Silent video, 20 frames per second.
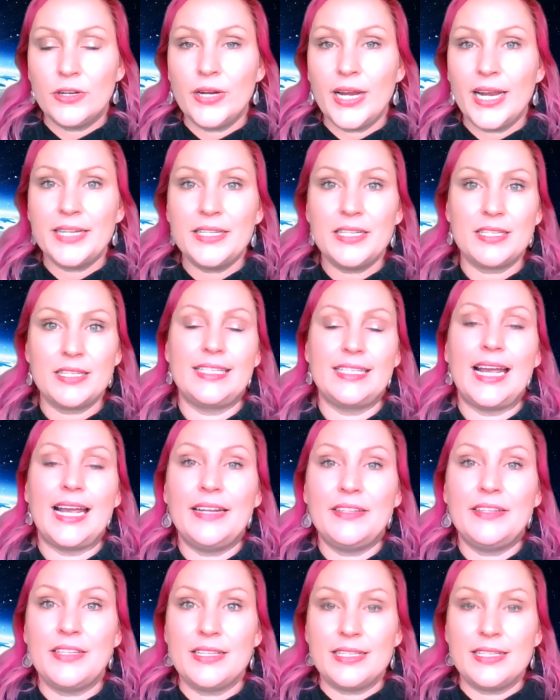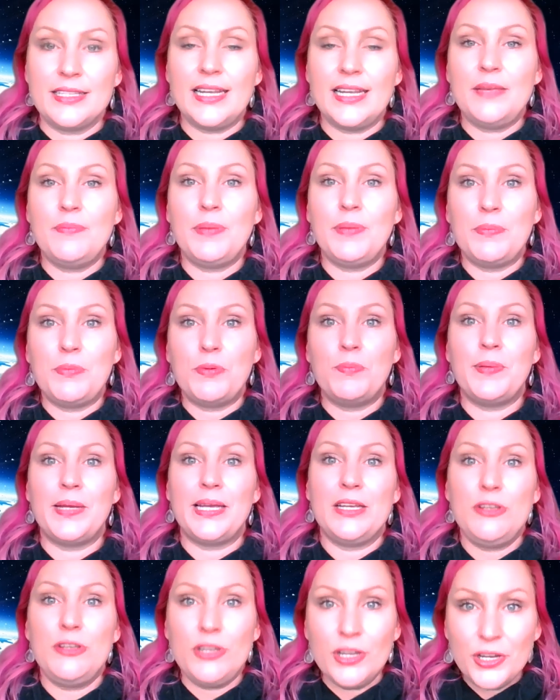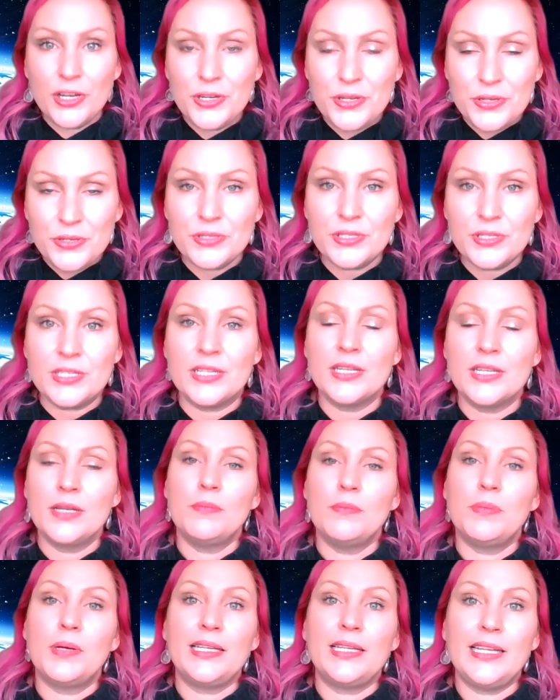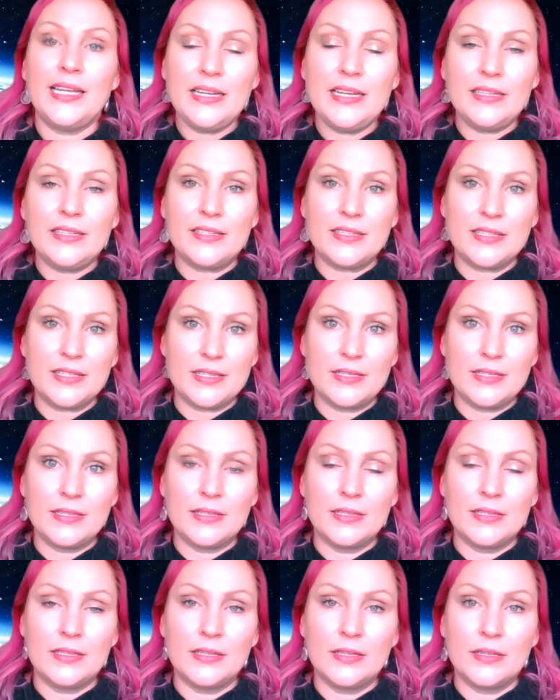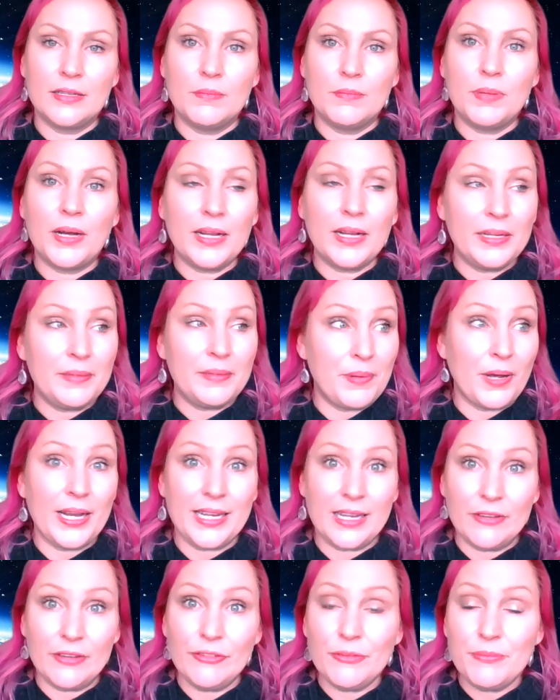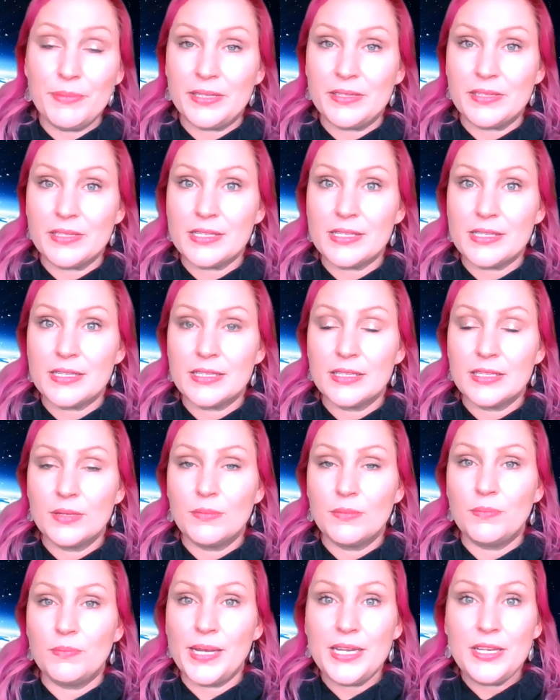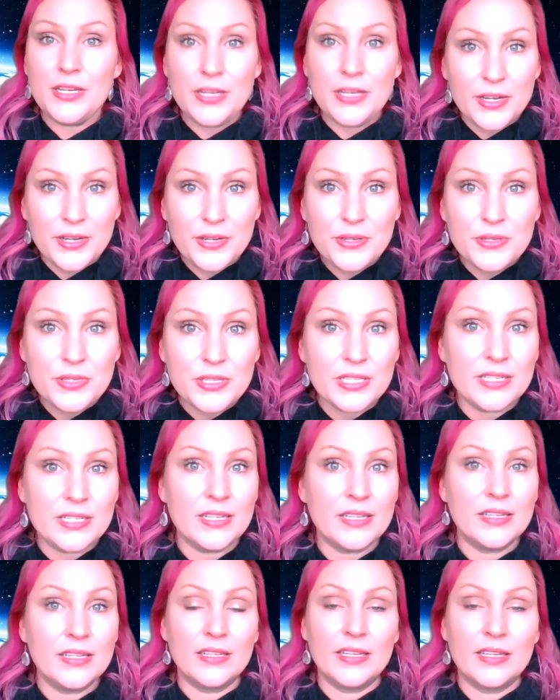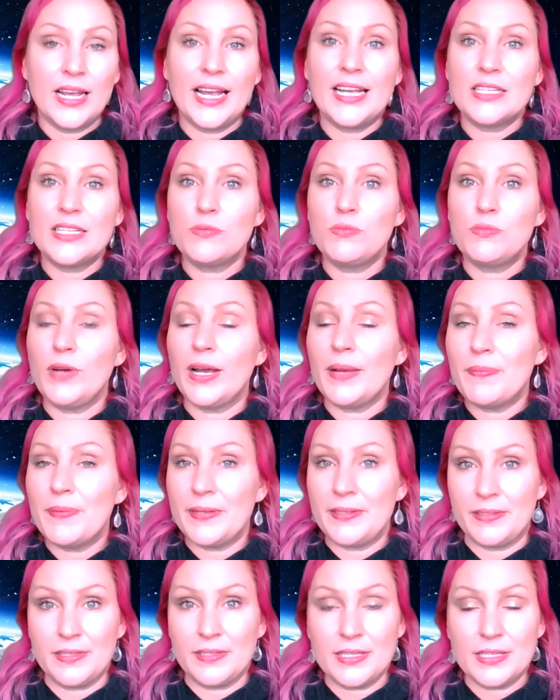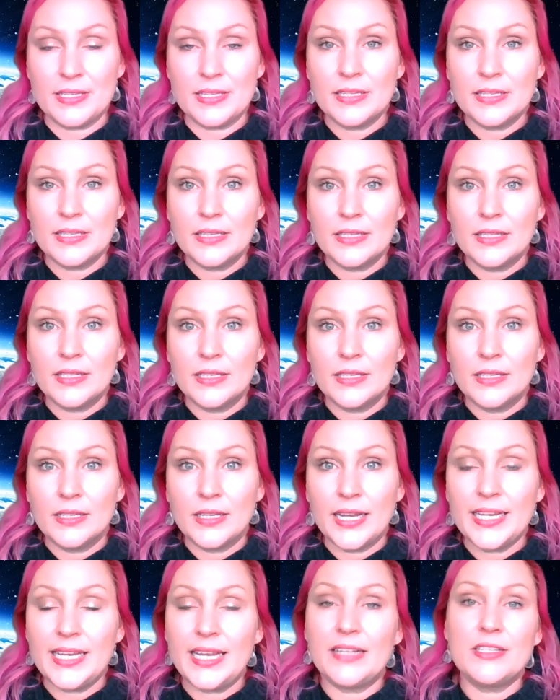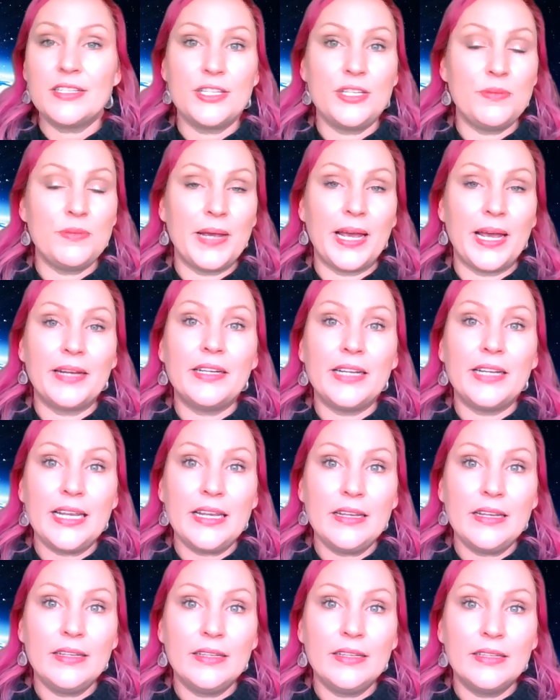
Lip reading: And it's sad to see people being used by leaders, by governments, being used as weapons against humanity.